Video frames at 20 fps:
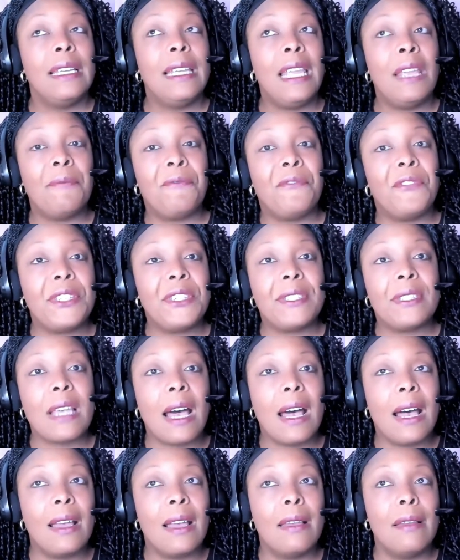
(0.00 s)

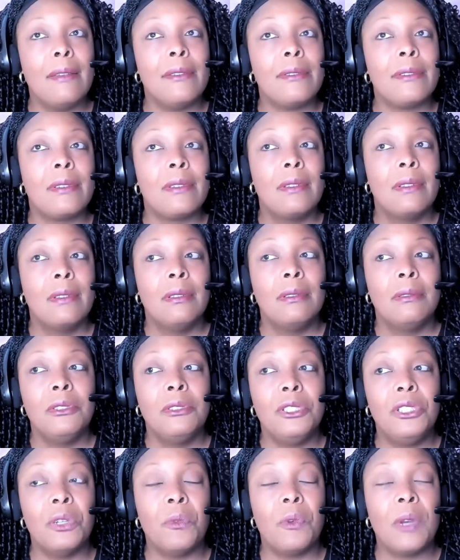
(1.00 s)
emphasize
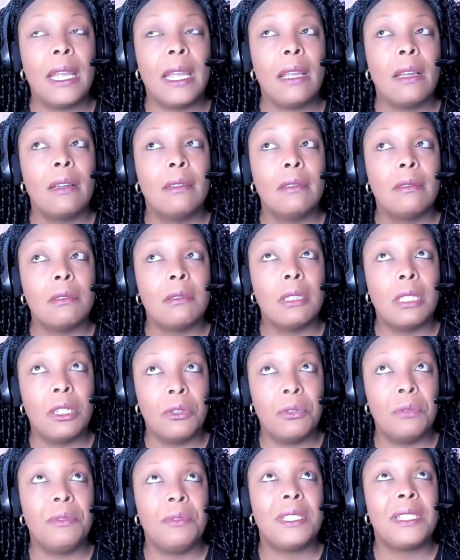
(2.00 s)
doing
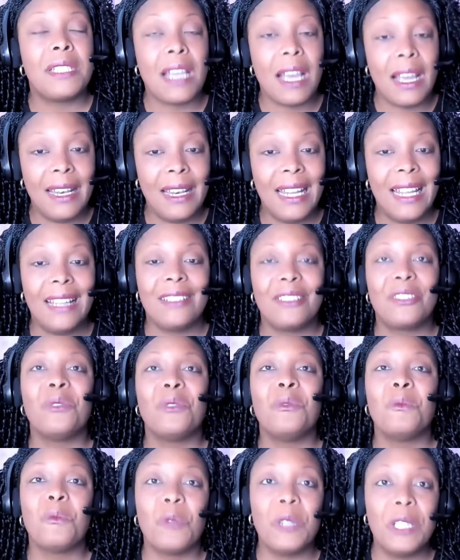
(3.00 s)
loan signings
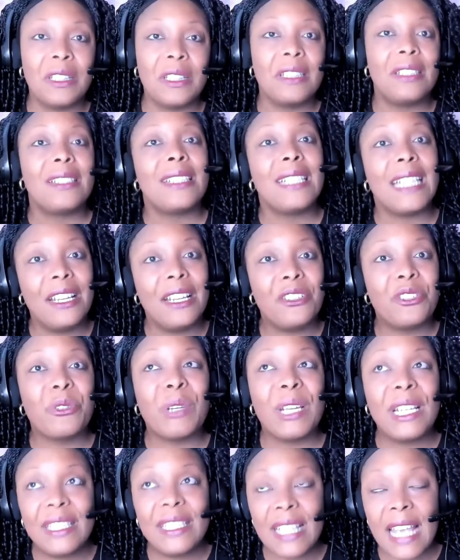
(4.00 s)
and real estate
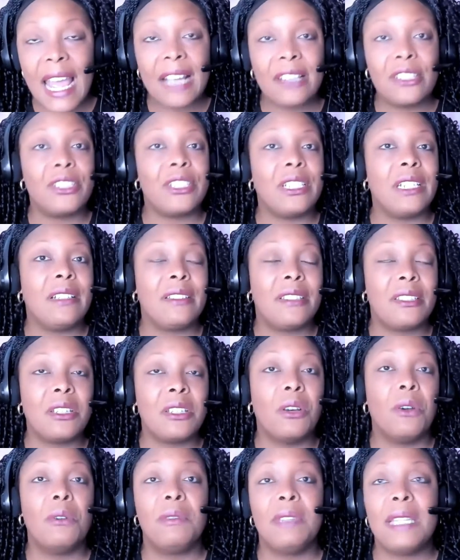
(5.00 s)
transactions.
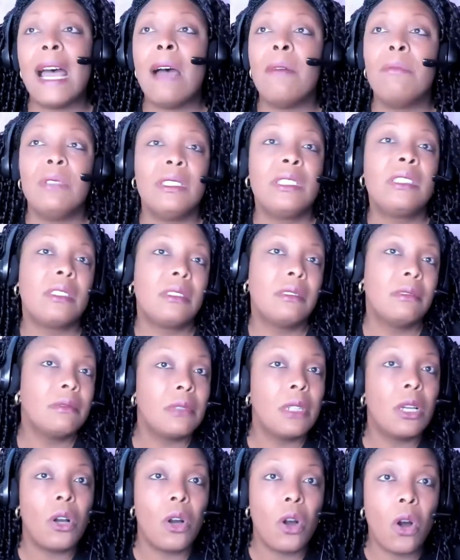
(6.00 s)
So that was
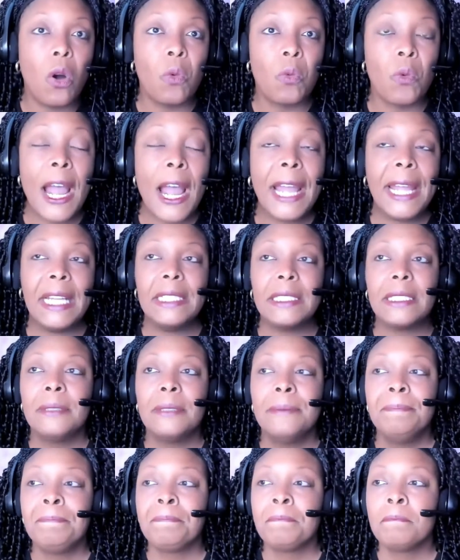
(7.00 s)
all right.
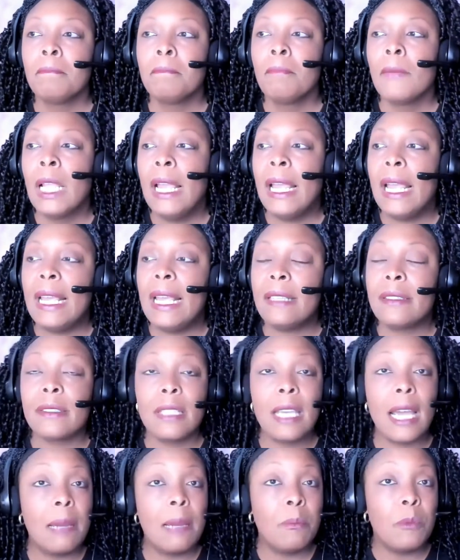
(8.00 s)

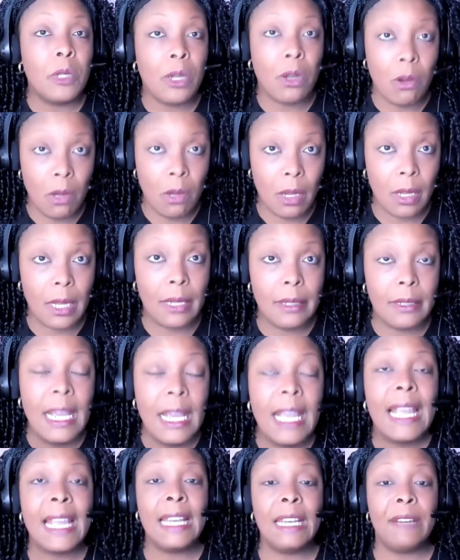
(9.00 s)
As time went on,
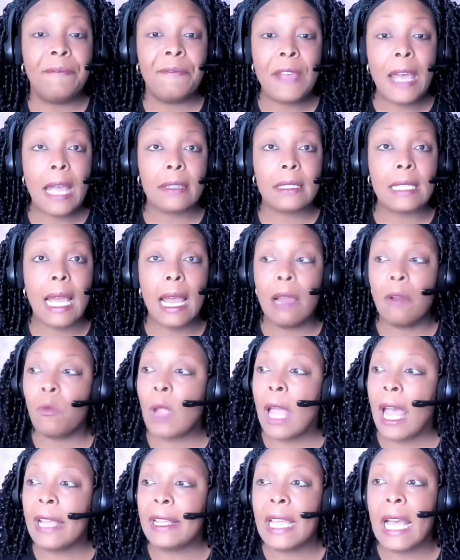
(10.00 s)
and in fact,
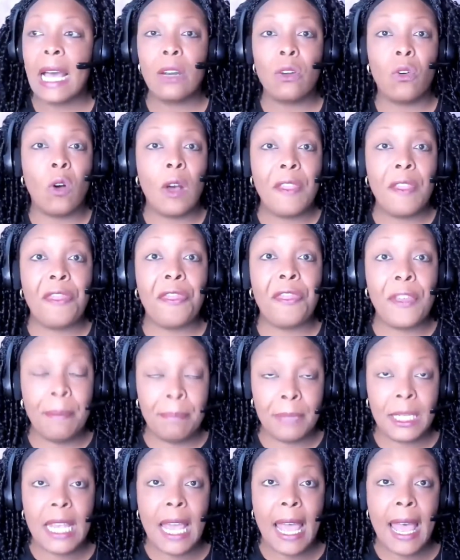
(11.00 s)
I got on
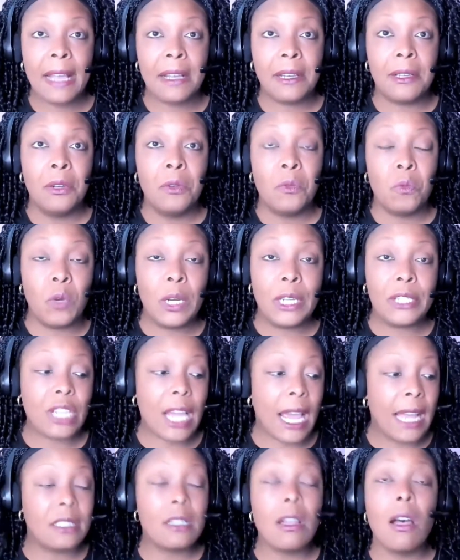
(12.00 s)
Thumbtack,
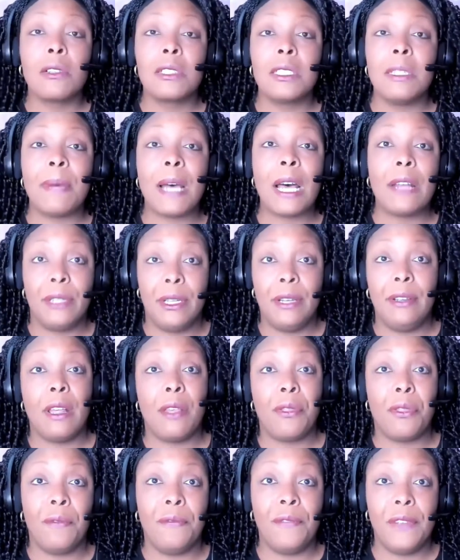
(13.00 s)
which I talked about in
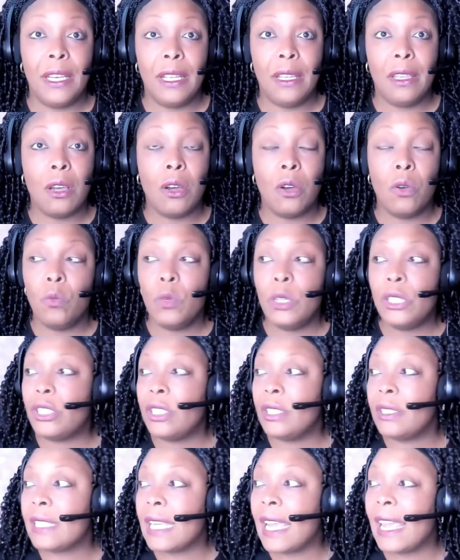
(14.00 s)
another video,
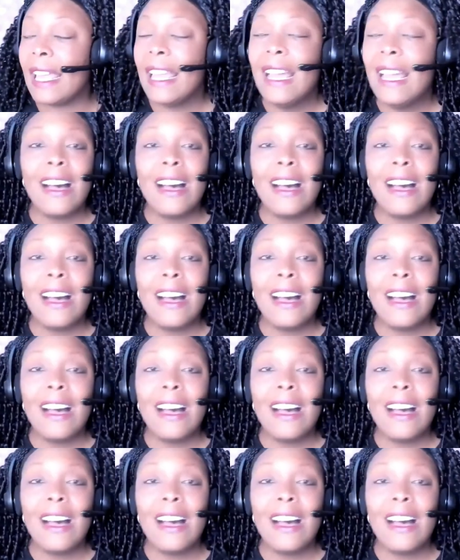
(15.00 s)
which is a